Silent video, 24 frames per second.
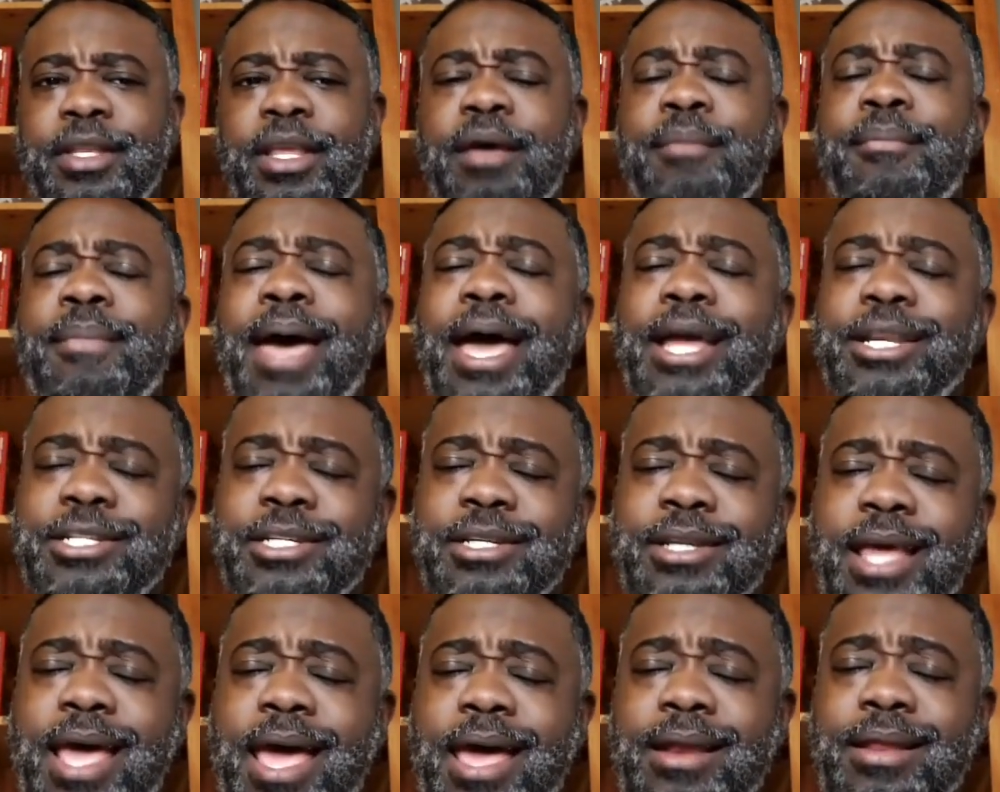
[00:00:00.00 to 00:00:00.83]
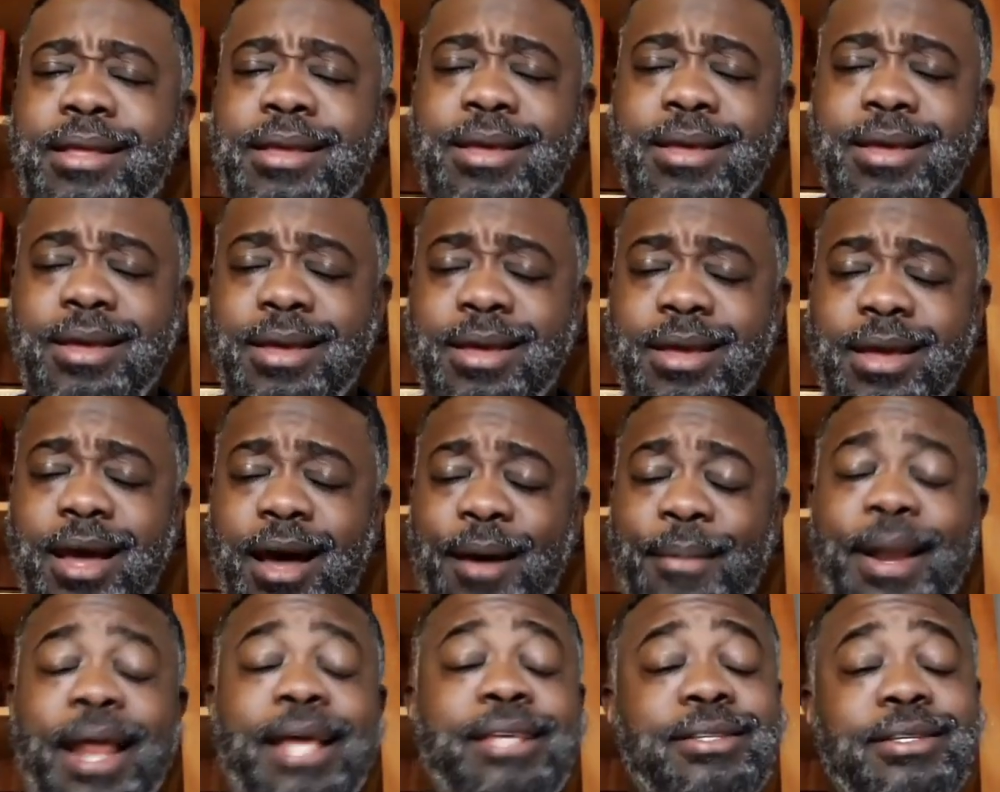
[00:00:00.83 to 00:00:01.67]
Imagine that.
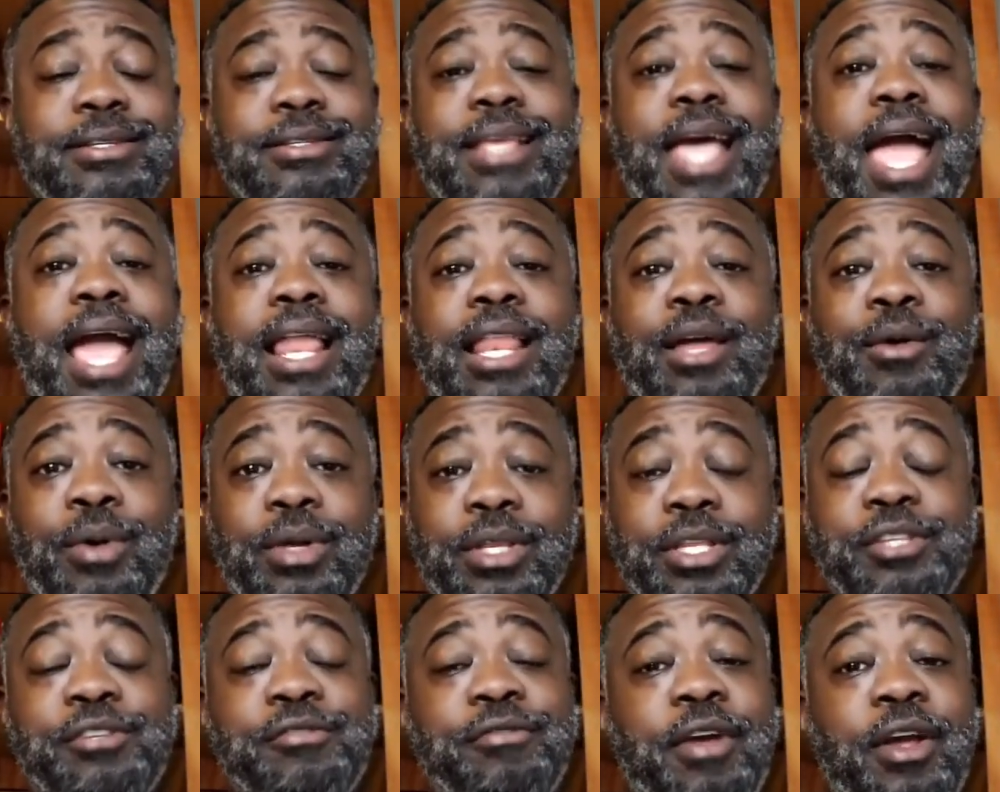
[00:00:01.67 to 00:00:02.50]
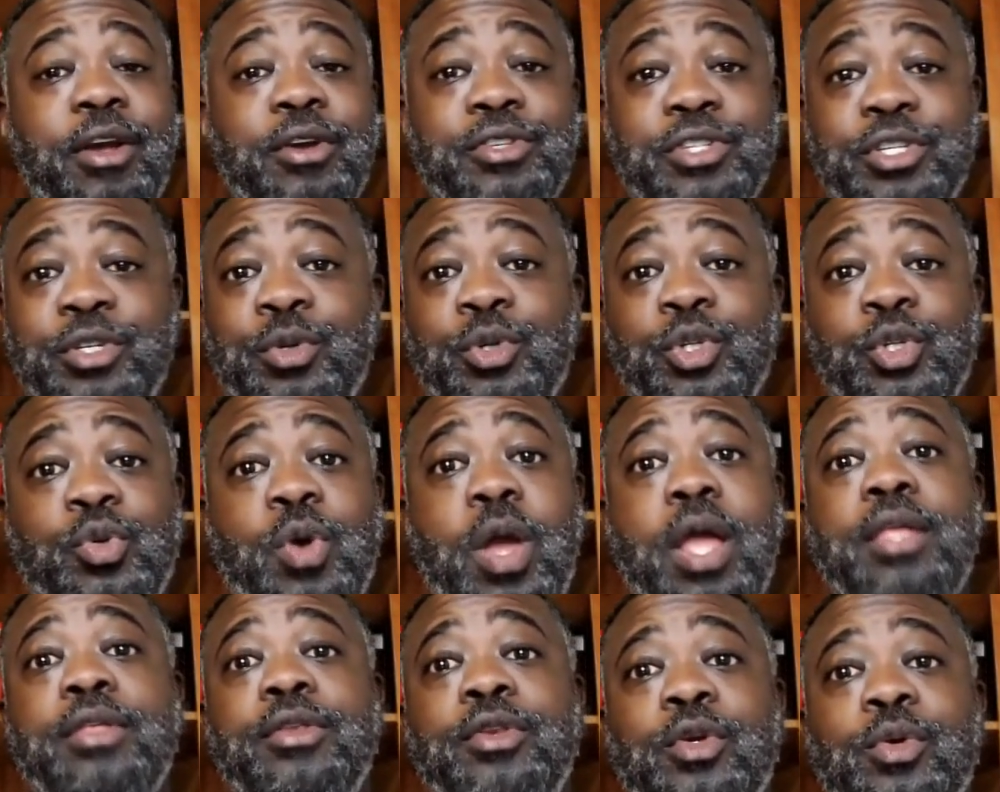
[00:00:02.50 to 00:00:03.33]
I mean, that's exactly what this Pharisee was
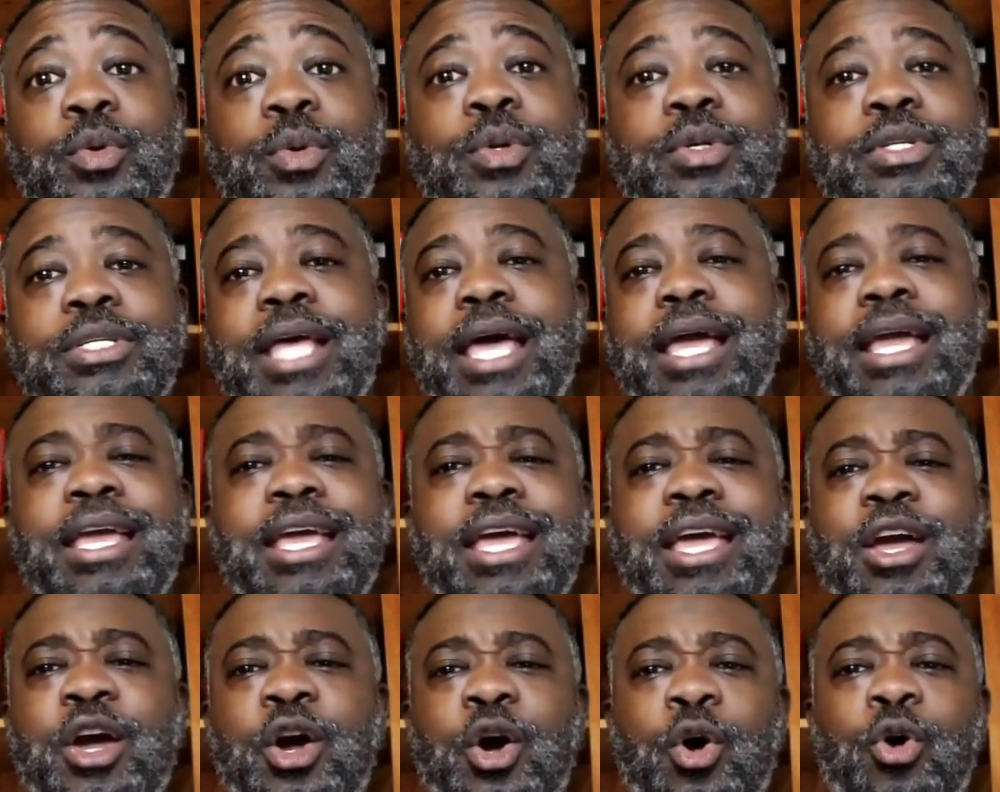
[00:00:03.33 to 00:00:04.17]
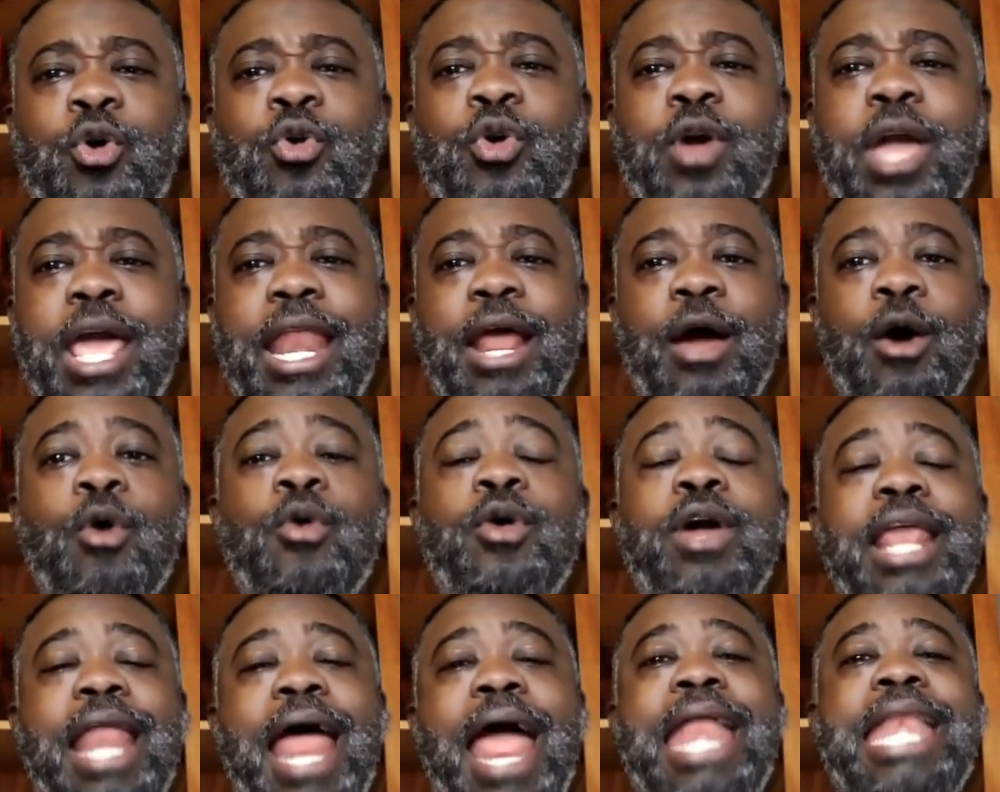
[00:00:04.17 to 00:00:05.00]
trying to do. He's like, who can who
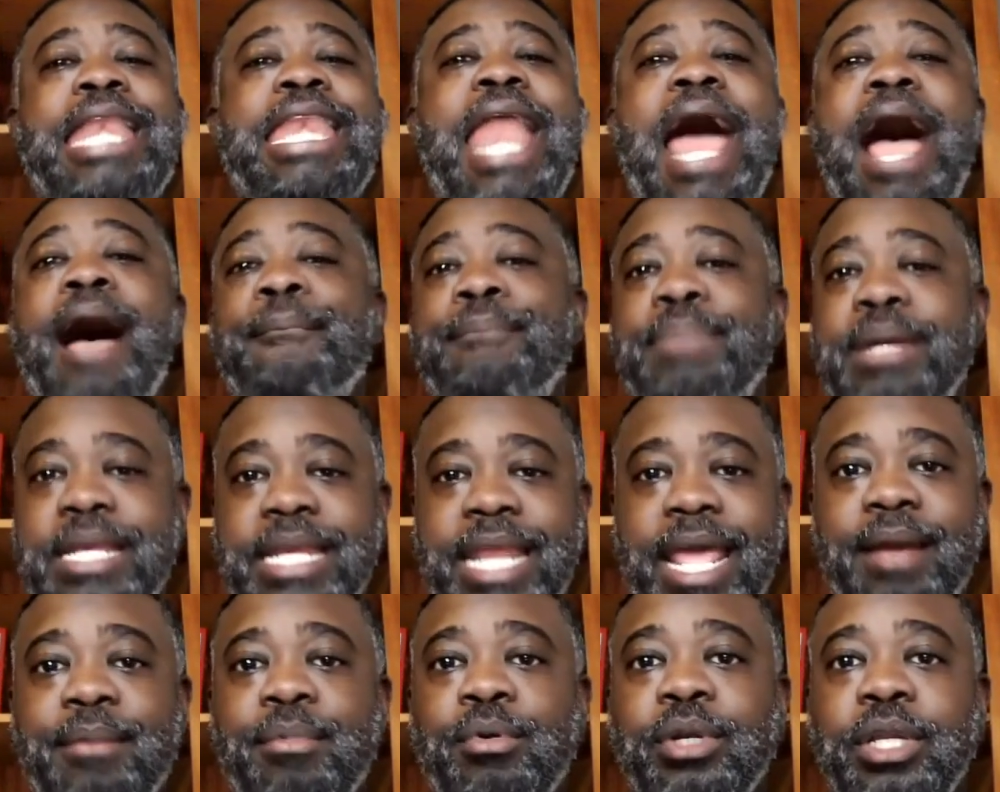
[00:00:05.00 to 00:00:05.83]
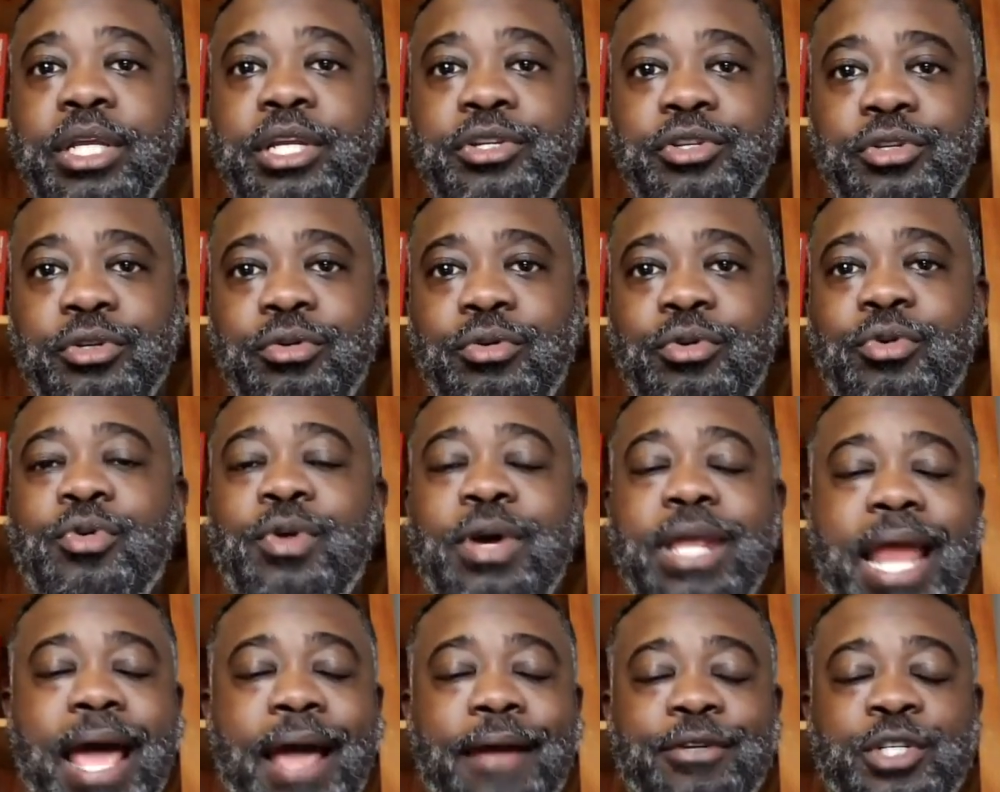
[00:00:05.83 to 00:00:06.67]
can I not be neighborly to? Who
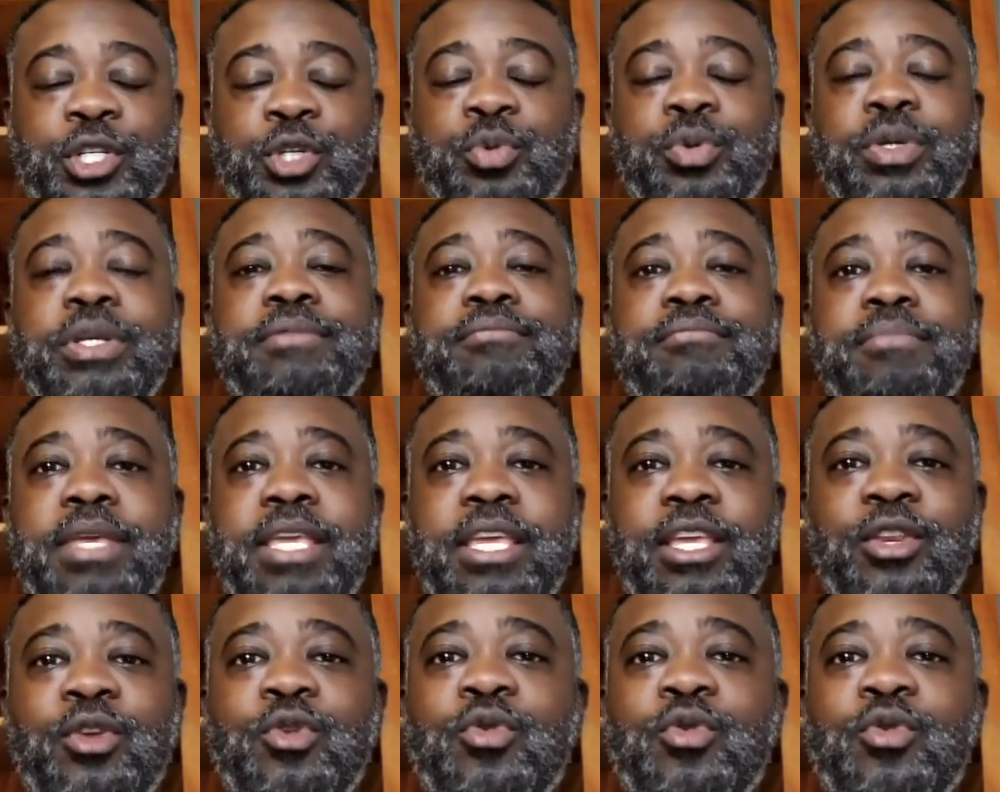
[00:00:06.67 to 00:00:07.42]
can I treat mean?